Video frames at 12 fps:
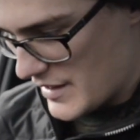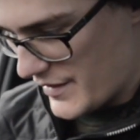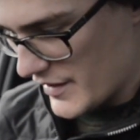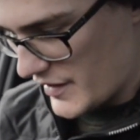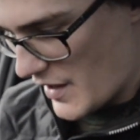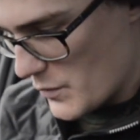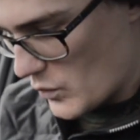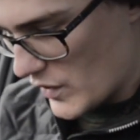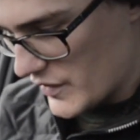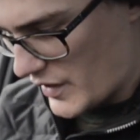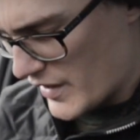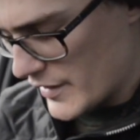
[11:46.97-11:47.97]
The sun
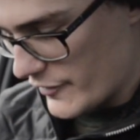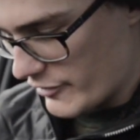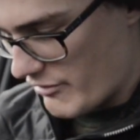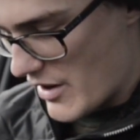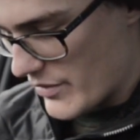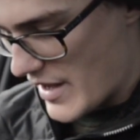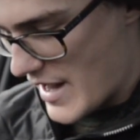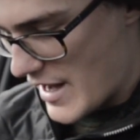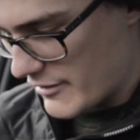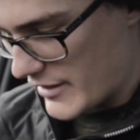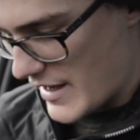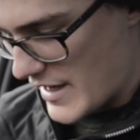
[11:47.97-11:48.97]
was kind of around that
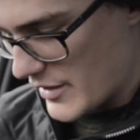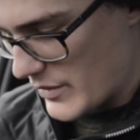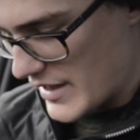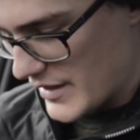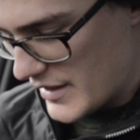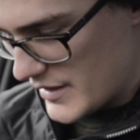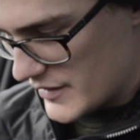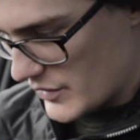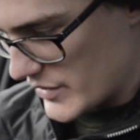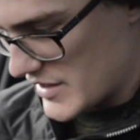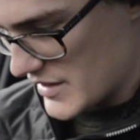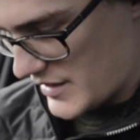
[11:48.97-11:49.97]
area anyway,
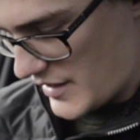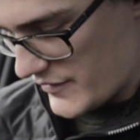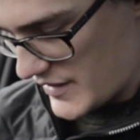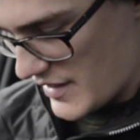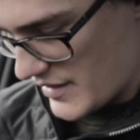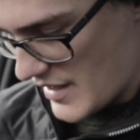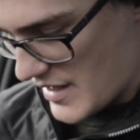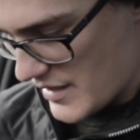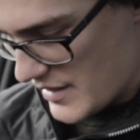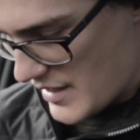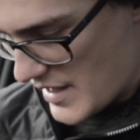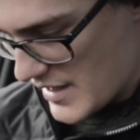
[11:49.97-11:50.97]
so it just gives it that
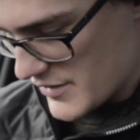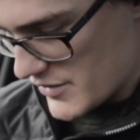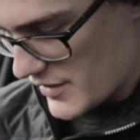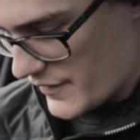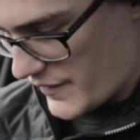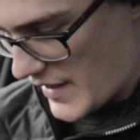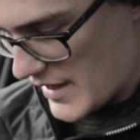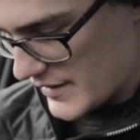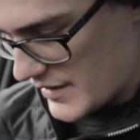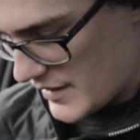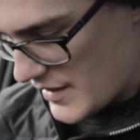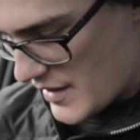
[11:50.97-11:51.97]
extra effect.